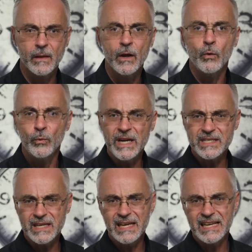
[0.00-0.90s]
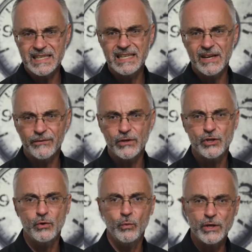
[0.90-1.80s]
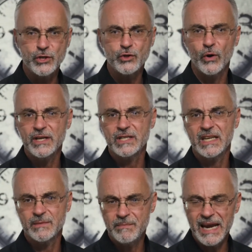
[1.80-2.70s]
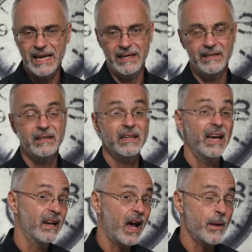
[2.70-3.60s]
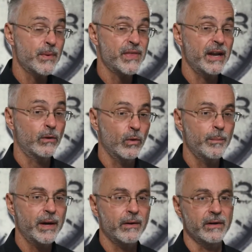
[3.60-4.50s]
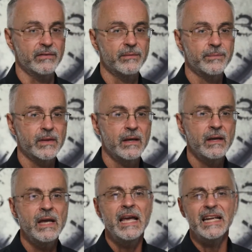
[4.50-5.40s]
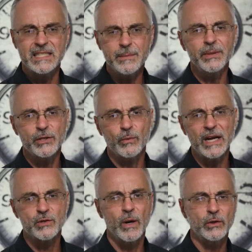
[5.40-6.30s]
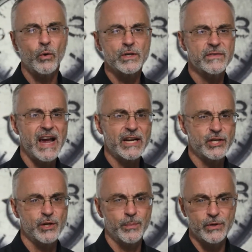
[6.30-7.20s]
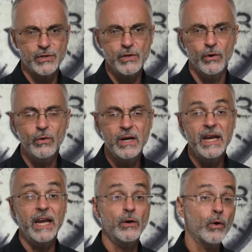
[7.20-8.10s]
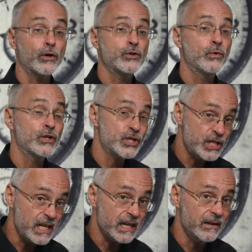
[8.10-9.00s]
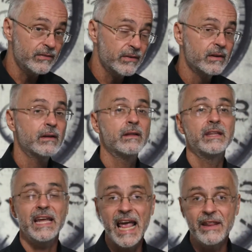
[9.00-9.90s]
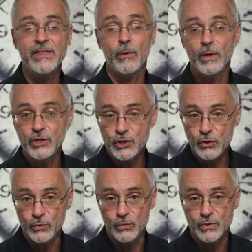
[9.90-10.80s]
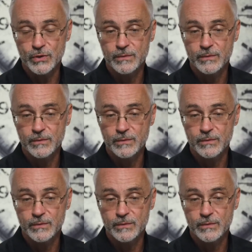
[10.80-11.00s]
reason is indifferent to which choice is made in a hypothetical imperative. It simply directs what course of action to pursue in order to achieve the end that we choose.